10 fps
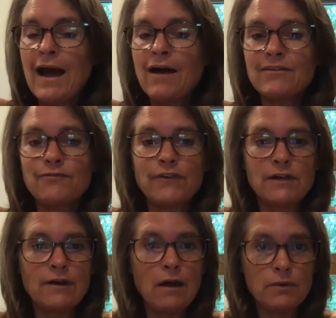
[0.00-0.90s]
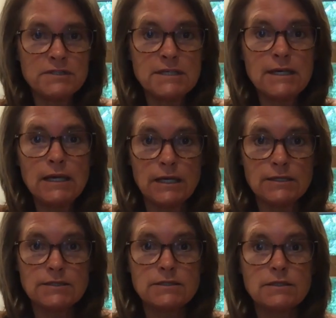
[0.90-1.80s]
to figure out what to
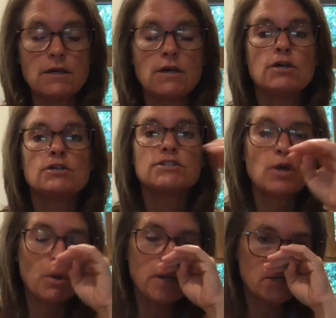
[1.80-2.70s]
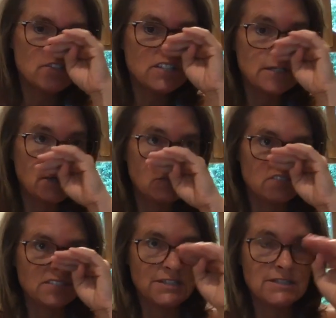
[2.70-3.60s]
eat. So here's the deal.
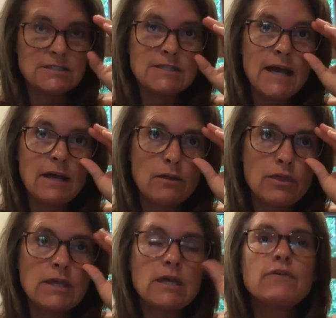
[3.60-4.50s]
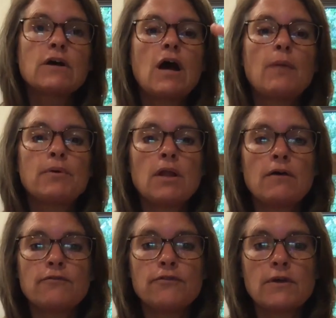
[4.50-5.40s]
Let's say, think of a couple
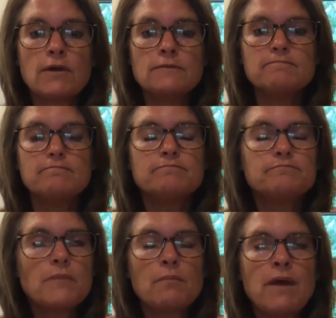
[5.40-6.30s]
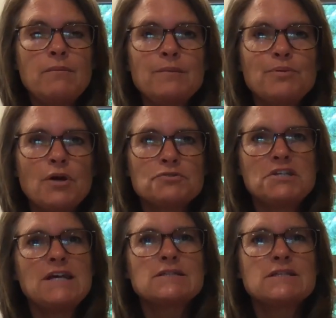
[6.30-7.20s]
of maybe
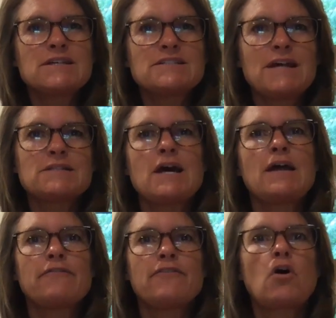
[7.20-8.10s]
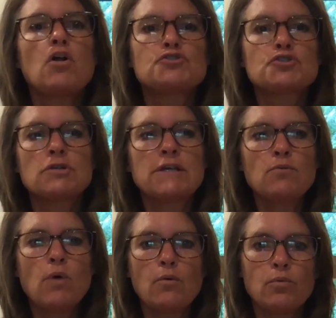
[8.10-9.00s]
proteins, because that's kind of culturally
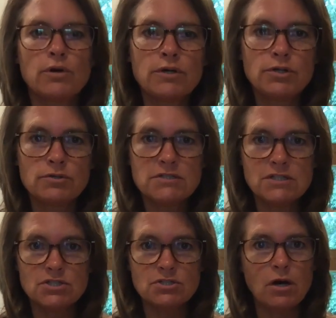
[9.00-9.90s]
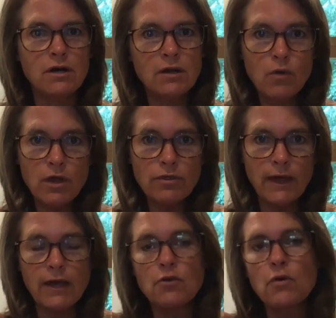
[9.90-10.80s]
what we're used to starting with.
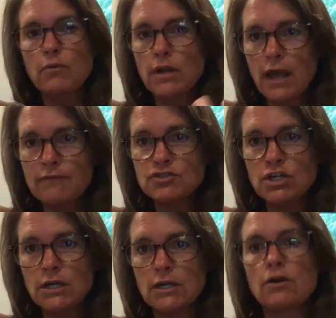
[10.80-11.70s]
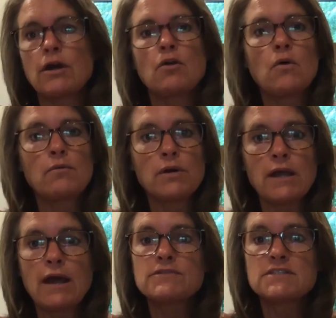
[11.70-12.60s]
Like, I know I want to have chicken, or I know I want to
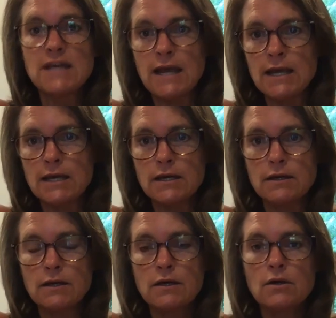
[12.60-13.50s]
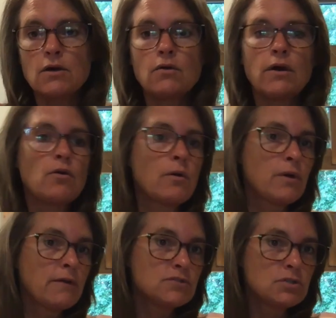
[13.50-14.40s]
have steak, or I know I
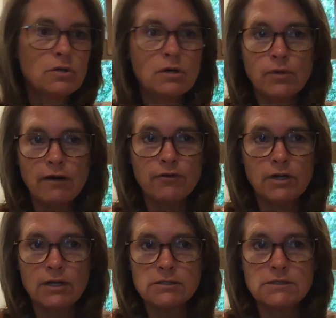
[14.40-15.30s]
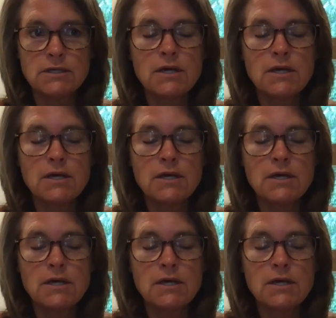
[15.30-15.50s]
want to have tuna, whatever it is.